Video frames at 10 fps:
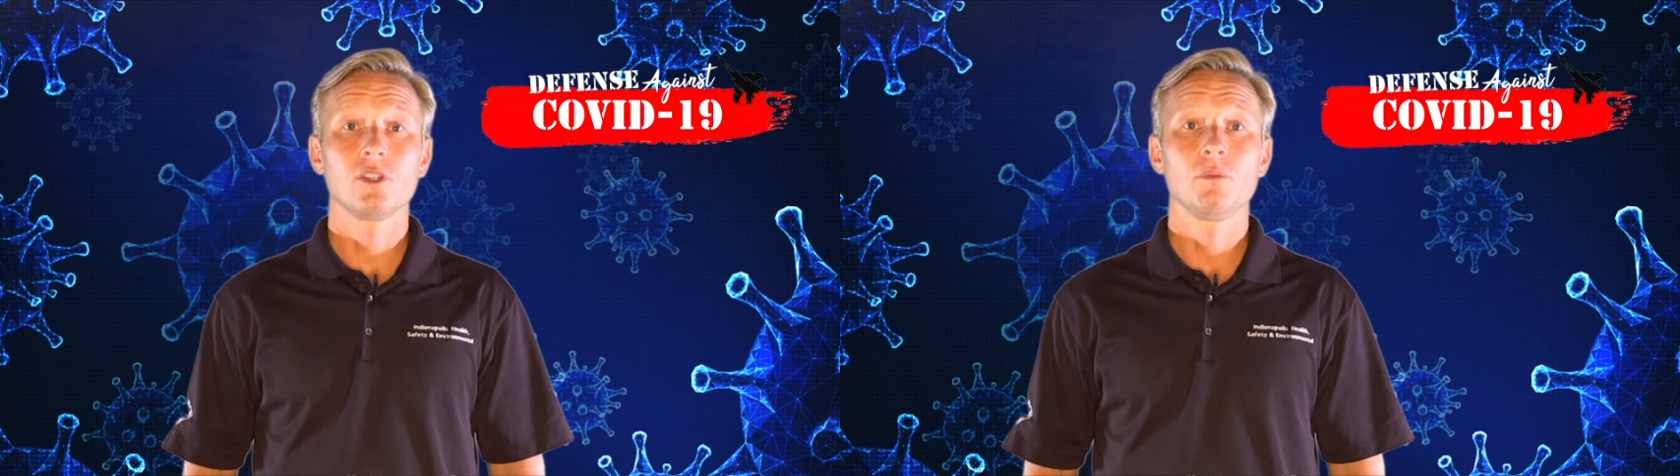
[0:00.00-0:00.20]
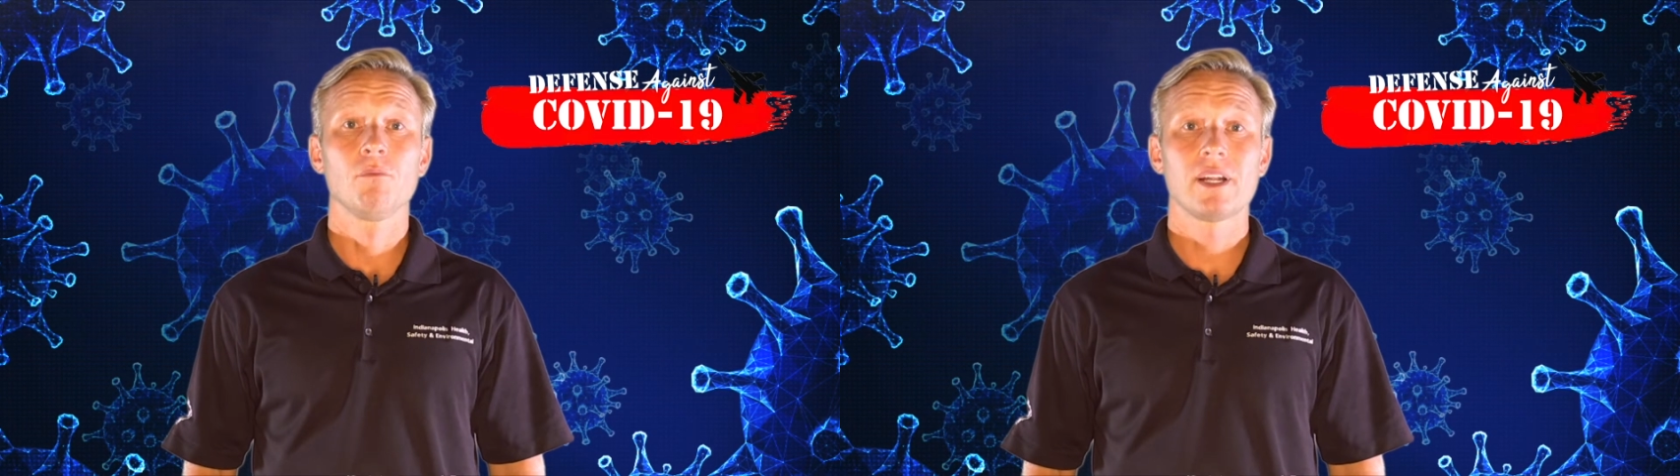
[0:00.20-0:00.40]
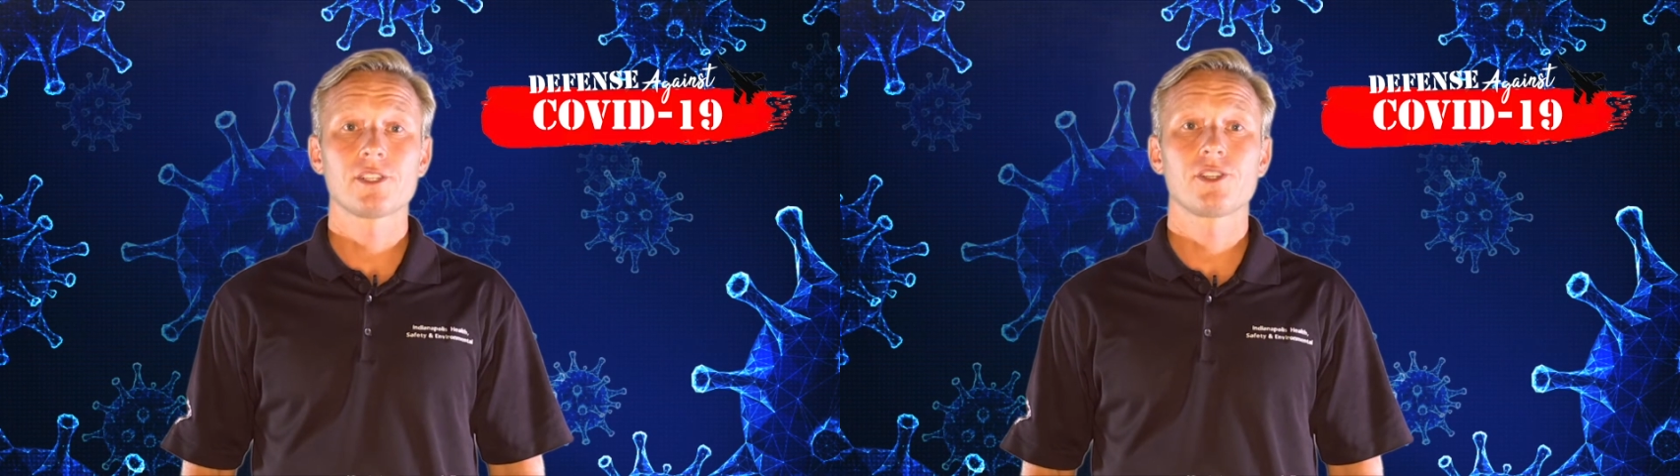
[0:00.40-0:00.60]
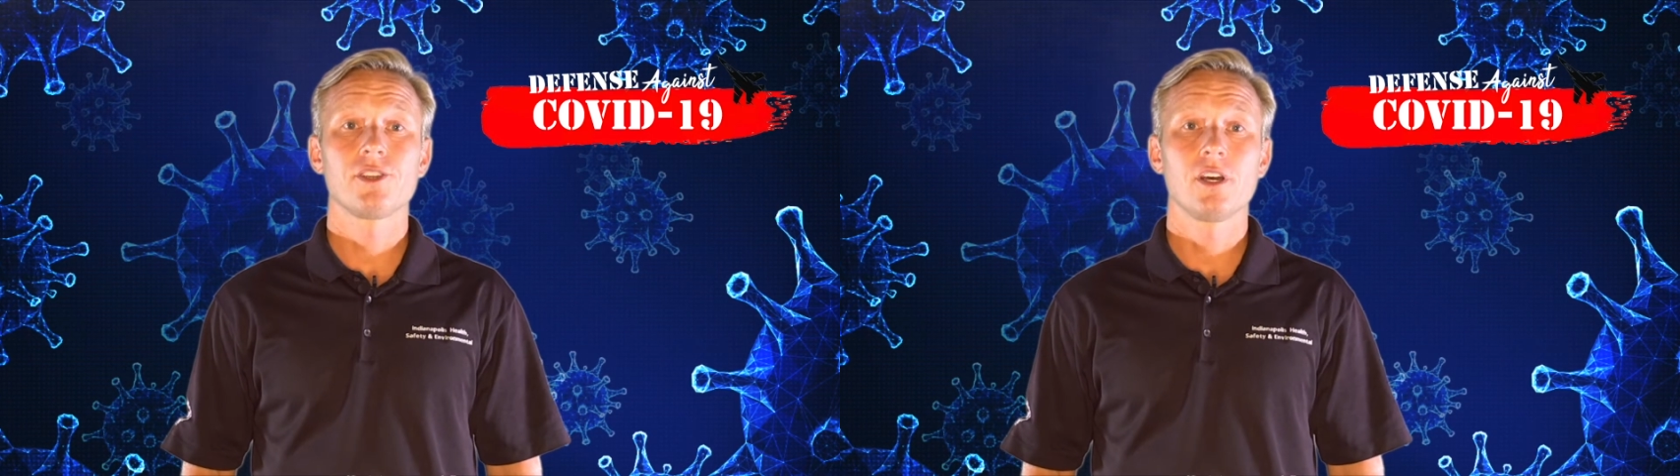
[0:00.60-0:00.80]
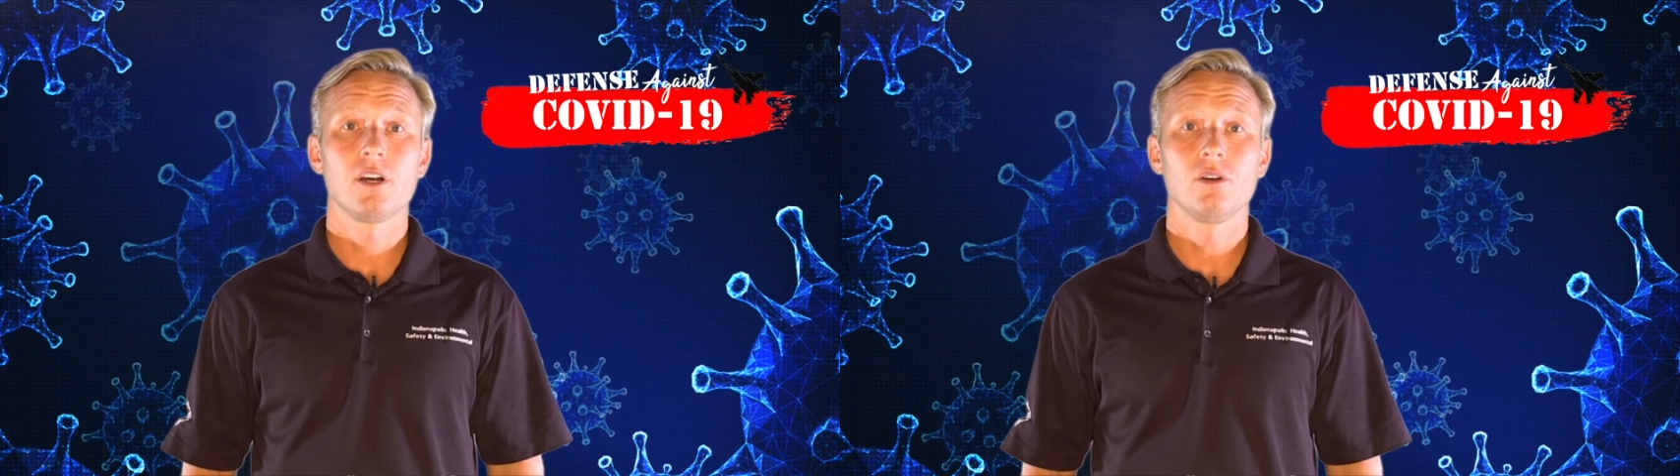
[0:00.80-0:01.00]
much to
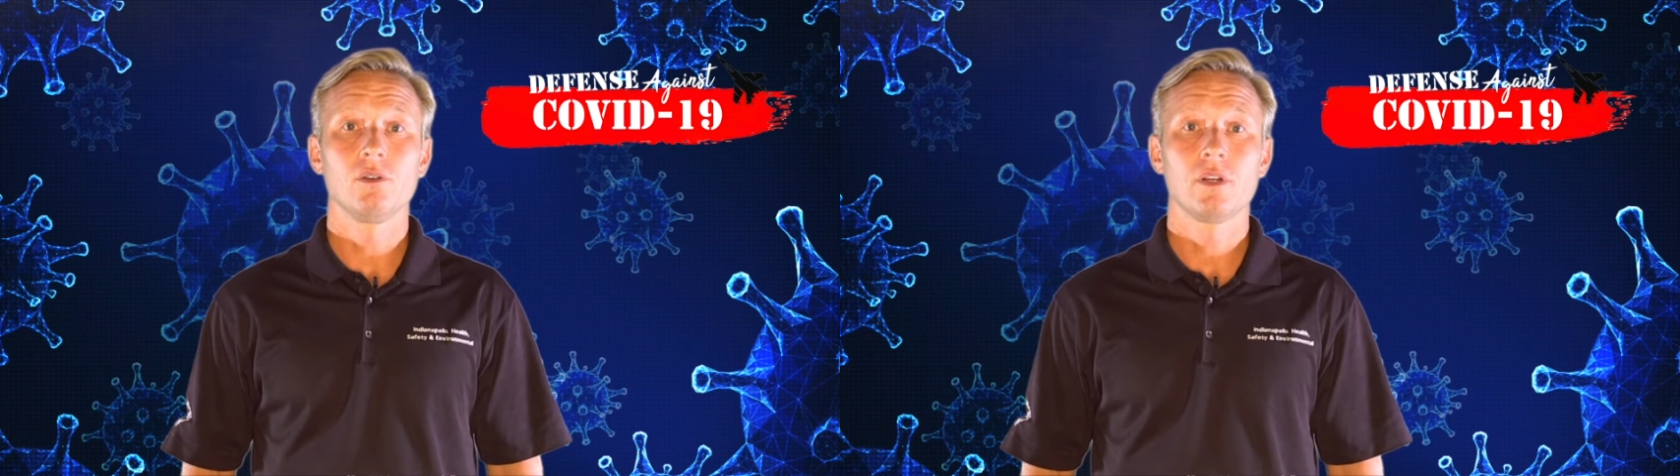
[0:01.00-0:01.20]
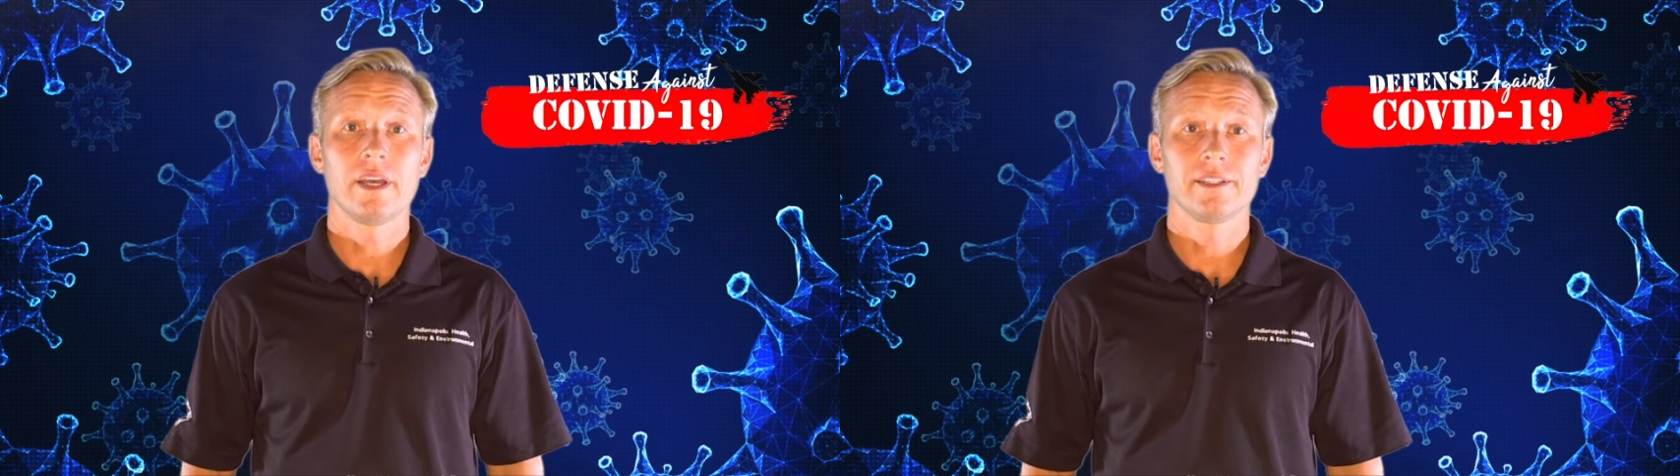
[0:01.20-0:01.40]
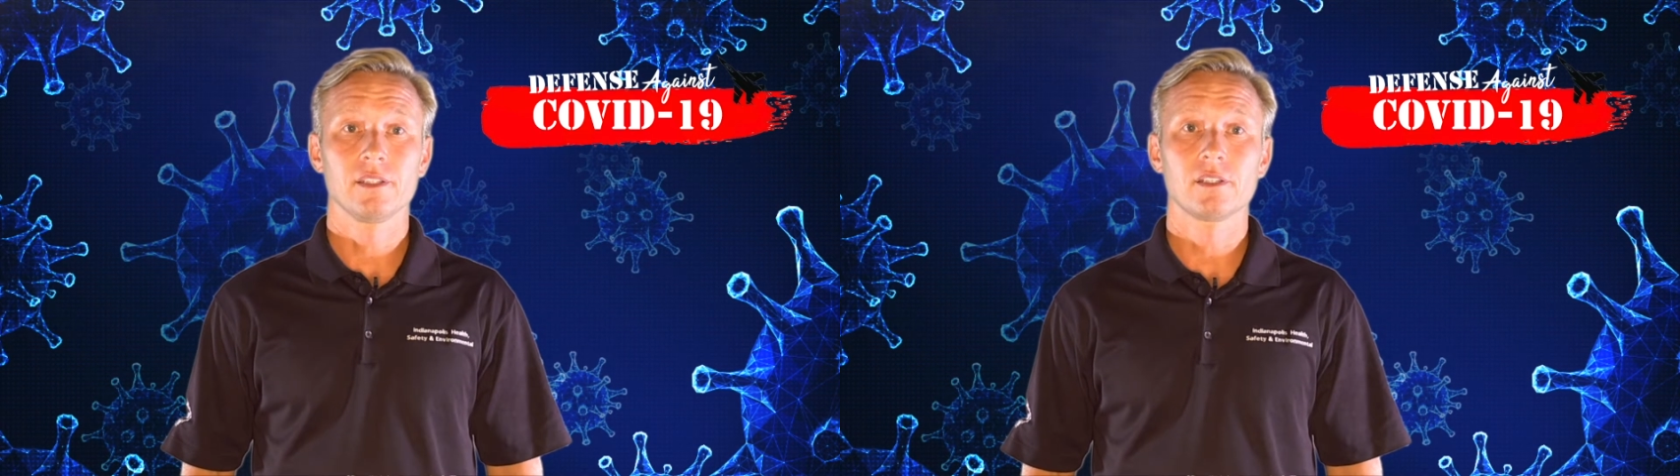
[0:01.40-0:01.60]
know and